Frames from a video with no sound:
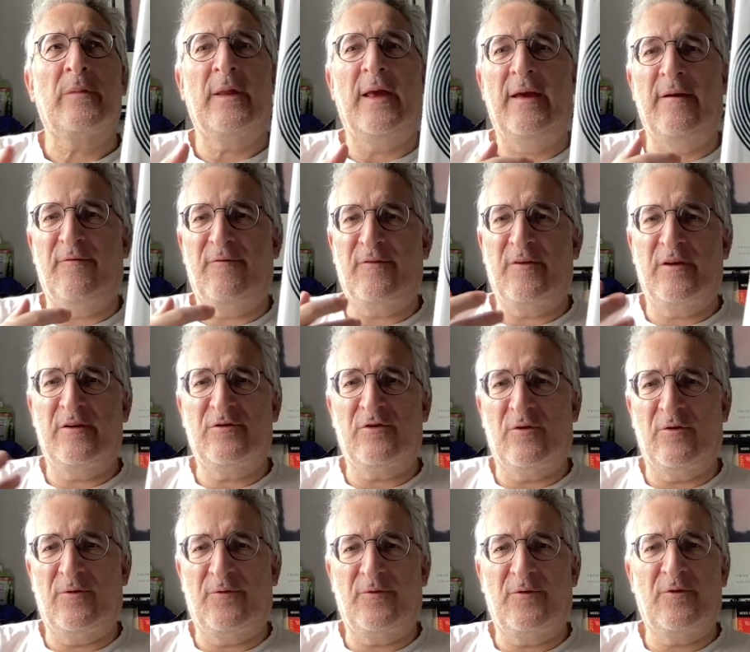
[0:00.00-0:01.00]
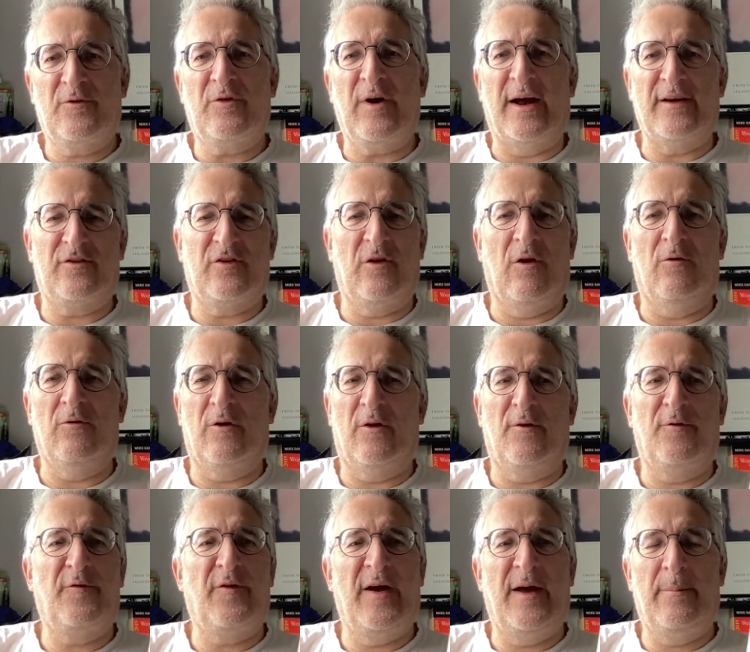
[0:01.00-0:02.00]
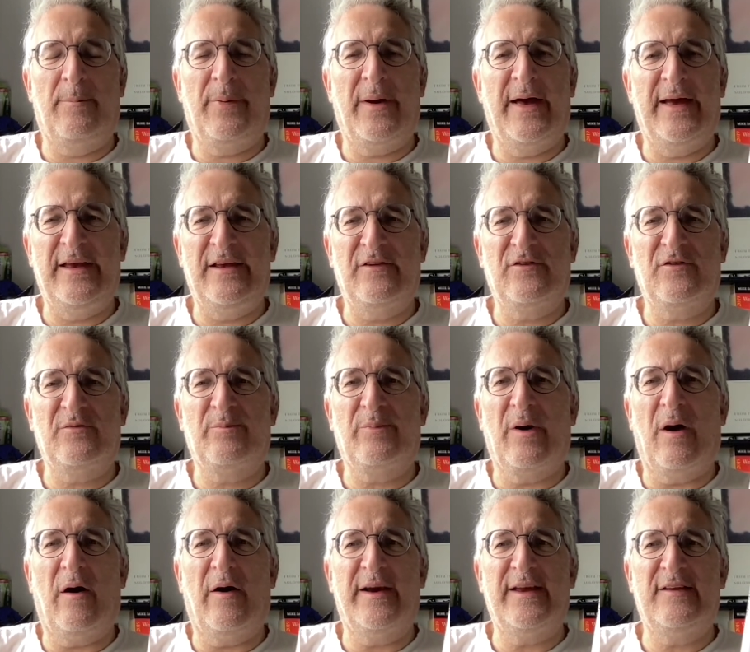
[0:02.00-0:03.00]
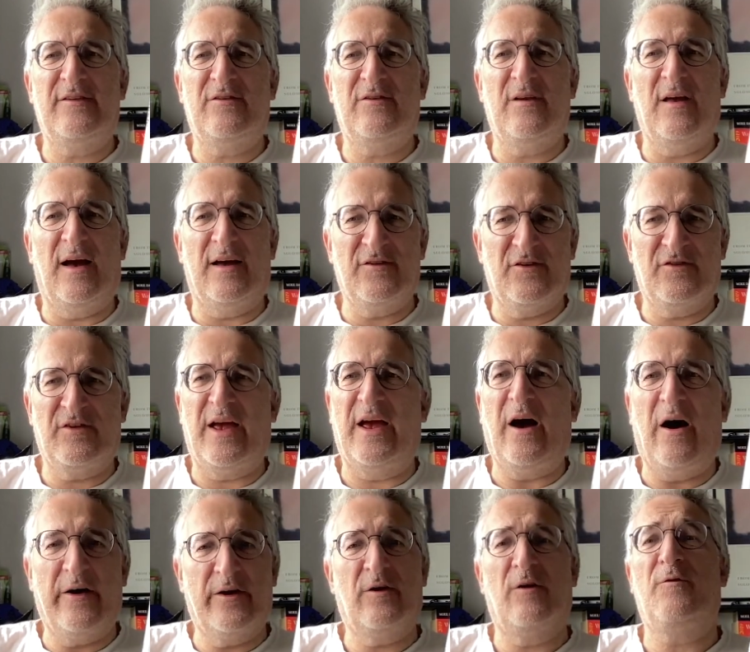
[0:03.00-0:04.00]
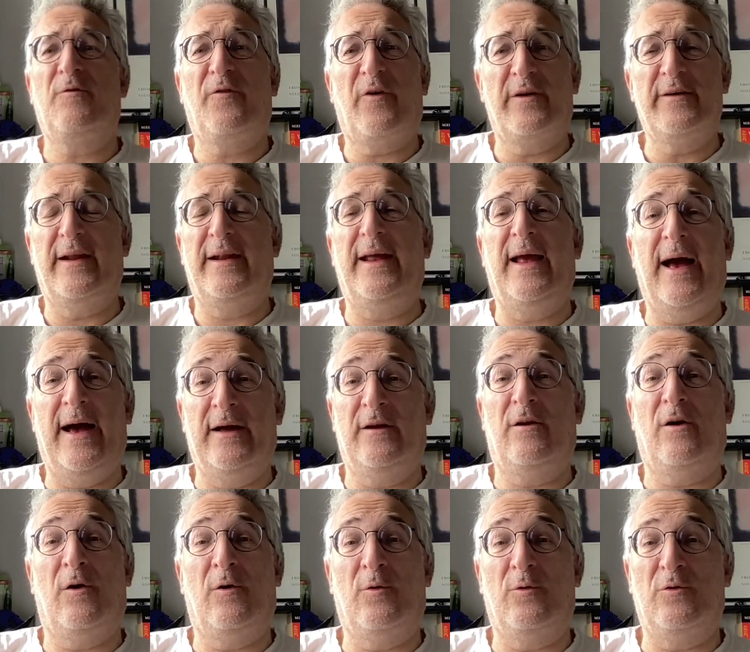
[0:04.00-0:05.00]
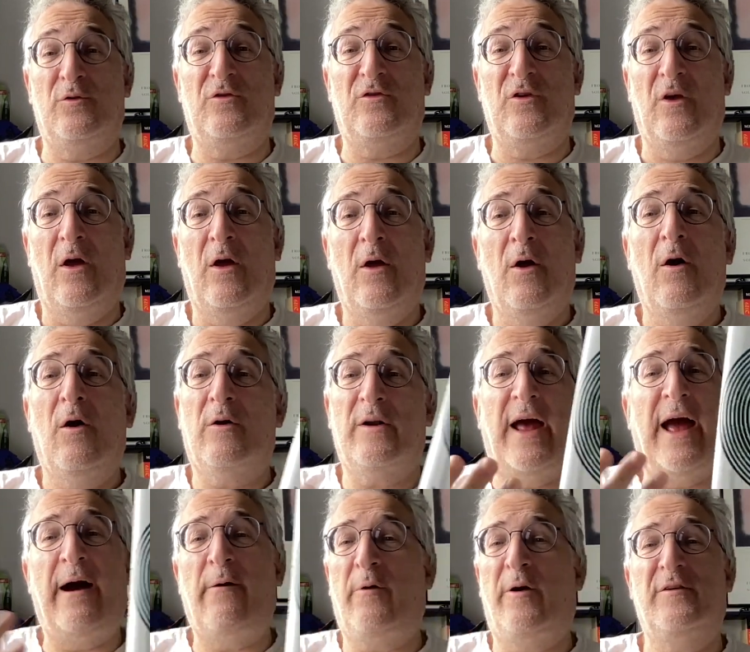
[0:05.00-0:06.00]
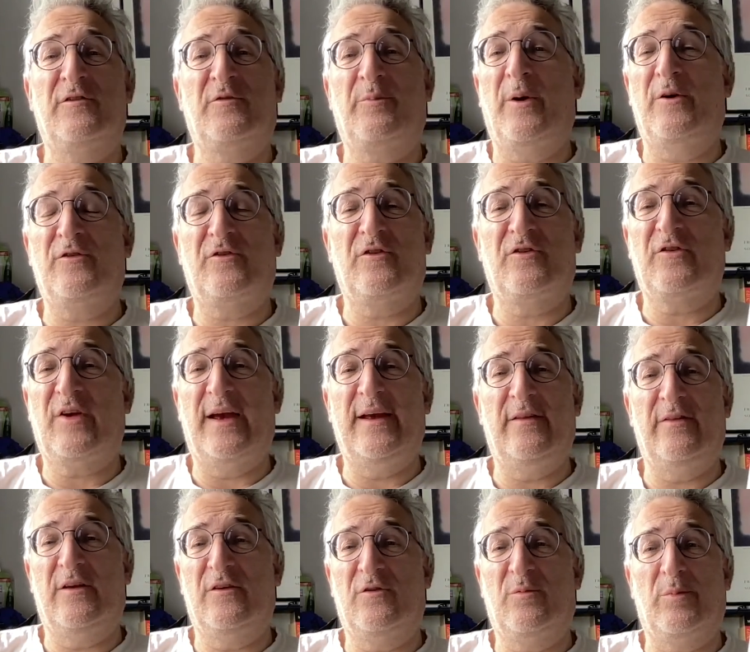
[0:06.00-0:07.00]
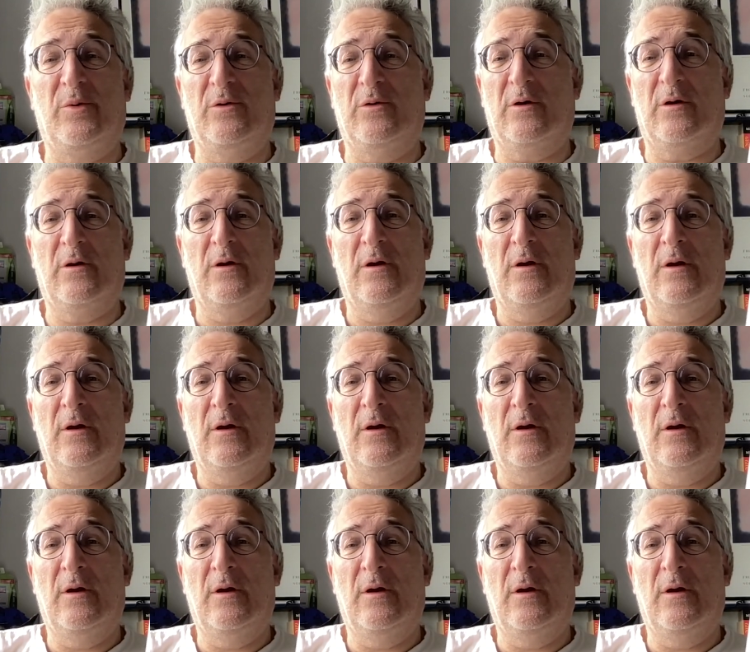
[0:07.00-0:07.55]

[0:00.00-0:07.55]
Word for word: It sort of cracks along at a fair pace, but I as I say, I couldn't find any handholds on how I was supposed to take this book.